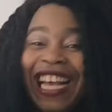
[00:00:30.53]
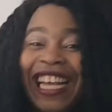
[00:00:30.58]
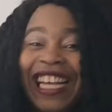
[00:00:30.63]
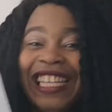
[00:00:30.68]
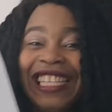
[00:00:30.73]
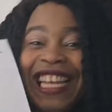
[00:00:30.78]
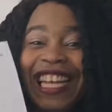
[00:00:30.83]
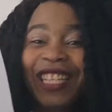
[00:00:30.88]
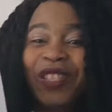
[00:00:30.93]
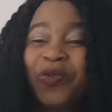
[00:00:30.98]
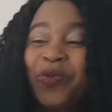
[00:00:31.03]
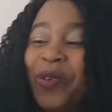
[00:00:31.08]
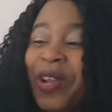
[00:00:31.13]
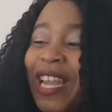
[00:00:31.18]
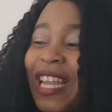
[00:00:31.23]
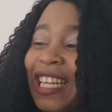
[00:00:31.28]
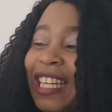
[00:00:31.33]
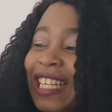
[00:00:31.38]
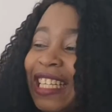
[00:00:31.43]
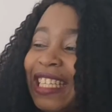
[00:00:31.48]
it says
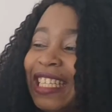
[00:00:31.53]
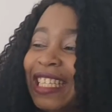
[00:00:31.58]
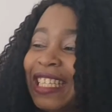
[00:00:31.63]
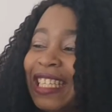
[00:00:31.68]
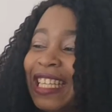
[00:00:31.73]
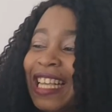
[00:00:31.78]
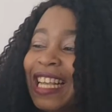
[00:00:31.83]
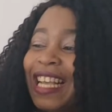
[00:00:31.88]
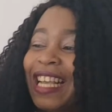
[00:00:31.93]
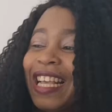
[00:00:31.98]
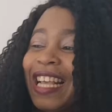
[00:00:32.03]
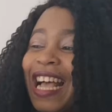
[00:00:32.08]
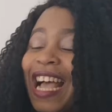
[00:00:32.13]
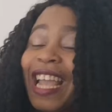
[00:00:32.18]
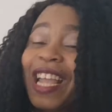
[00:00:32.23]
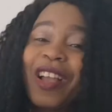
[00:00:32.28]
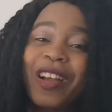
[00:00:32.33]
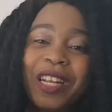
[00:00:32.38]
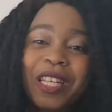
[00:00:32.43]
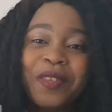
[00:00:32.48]
Wieners. I
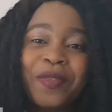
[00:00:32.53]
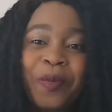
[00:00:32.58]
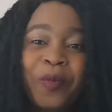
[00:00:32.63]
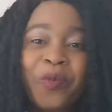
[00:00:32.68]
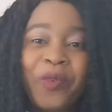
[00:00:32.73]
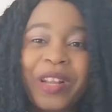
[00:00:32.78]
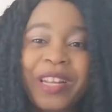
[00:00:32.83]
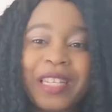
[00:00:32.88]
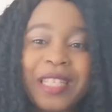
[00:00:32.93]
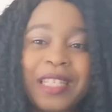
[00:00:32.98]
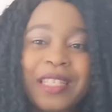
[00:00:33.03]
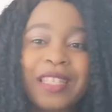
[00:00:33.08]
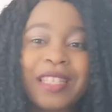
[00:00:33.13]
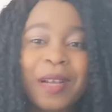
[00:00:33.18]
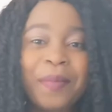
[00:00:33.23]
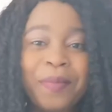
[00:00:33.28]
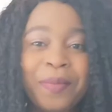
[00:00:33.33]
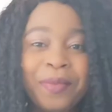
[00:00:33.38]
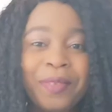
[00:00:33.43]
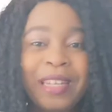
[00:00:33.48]
got this from Wieners
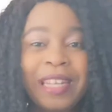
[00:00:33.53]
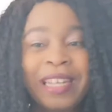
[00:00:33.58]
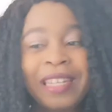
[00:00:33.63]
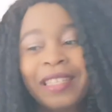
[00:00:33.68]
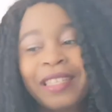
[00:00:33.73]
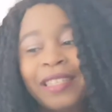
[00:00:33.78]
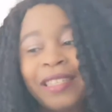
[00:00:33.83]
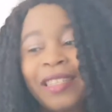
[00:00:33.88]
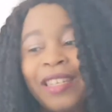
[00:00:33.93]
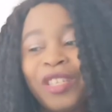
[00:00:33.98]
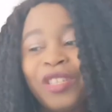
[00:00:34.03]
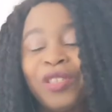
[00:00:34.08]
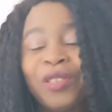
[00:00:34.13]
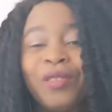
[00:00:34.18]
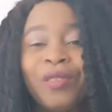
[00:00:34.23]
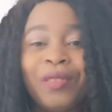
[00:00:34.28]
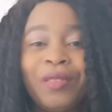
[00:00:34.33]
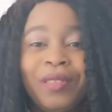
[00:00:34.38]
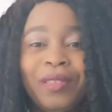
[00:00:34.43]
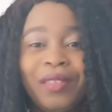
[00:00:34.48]
Chapel
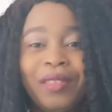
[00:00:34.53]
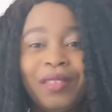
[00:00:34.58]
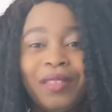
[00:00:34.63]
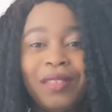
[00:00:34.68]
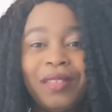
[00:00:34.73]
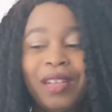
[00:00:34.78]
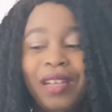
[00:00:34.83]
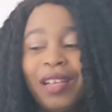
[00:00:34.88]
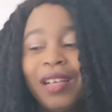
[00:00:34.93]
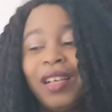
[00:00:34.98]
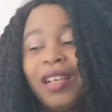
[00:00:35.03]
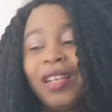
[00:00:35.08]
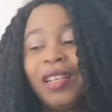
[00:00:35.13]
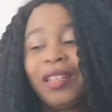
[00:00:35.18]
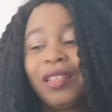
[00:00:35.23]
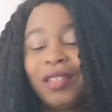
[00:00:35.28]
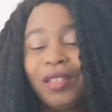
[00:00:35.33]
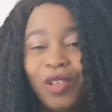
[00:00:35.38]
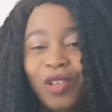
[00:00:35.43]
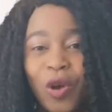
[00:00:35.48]
International,
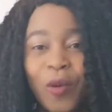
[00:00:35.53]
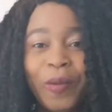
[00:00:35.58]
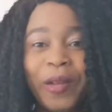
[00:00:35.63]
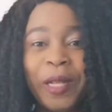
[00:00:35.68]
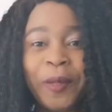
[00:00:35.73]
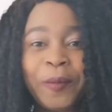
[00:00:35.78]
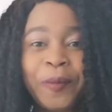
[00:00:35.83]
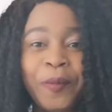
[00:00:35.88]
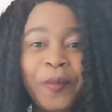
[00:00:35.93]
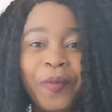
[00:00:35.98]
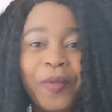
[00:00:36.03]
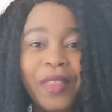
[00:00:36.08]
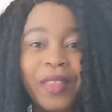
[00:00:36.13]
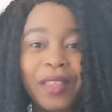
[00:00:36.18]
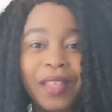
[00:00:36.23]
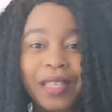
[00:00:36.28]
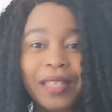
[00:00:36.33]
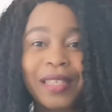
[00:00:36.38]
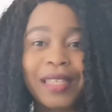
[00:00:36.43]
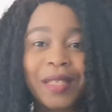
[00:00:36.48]
Dublin.
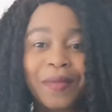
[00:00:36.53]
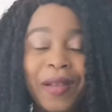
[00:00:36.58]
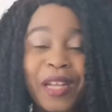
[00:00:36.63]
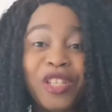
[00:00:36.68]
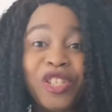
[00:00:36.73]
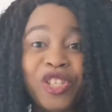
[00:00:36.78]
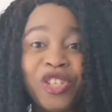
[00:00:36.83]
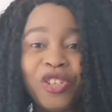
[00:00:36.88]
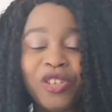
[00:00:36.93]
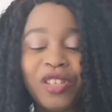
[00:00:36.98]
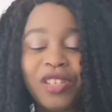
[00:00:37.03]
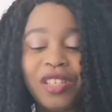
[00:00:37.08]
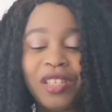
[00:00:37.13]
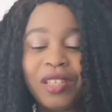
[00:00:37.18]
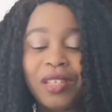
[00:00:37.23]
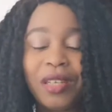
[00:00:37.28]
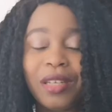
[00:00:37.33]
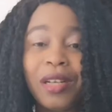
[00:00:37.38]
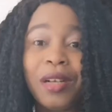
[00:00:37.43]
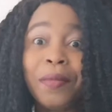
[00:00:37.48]
This is my
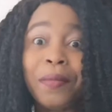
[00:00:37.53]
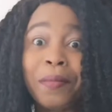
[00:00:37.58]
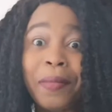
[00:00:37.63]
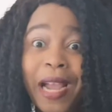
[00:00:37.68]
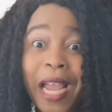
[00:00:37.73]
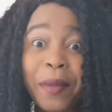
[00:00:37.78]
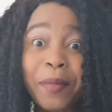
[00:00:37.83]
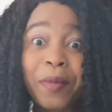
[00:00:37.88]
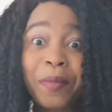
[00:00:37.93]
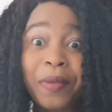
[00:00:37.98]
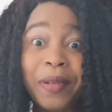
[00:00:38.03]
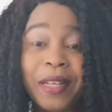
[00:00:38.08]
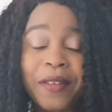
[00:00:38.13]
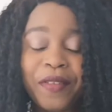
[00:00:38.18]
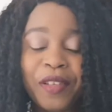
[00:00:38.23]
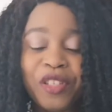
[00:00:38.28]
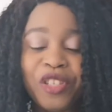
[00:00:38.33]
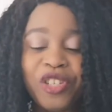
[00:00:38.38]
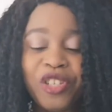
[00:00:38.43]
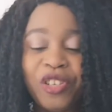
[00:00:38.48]
church,
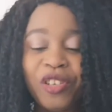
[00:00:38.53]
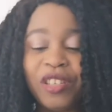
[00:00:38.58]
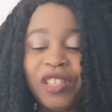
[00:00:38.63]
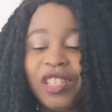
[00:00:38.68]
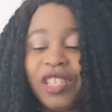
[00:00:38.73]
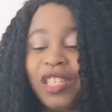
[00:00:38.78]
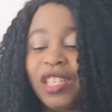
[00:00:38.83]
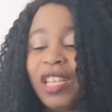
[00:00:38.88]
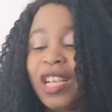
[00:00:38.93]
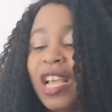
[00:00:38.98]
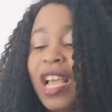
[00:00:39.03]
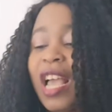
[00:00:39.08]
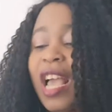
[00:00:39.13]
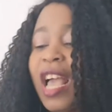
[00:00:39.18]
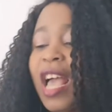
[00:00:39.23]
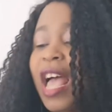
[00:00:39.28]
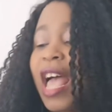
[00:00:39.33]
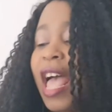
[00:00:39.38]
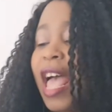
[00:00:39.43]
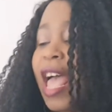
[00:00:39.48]
Bible-believing church.
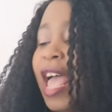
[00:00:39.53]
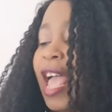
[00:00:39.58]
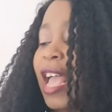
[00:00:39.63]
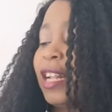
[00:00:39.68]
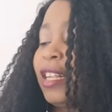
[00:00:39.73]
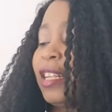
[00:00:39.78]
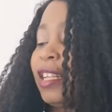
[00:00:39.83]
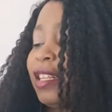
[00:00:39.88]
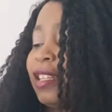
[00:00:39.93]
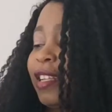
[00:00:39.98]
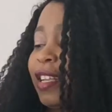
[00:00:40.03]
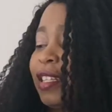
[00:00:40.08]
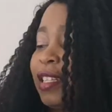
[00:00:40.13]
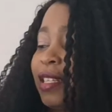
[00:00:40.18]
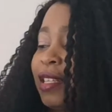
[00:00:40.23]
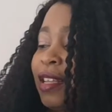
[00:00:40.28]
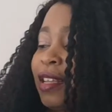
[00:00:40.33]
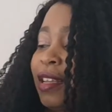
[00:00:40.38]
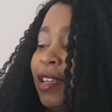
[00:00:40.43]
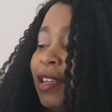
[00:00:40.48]
And it says,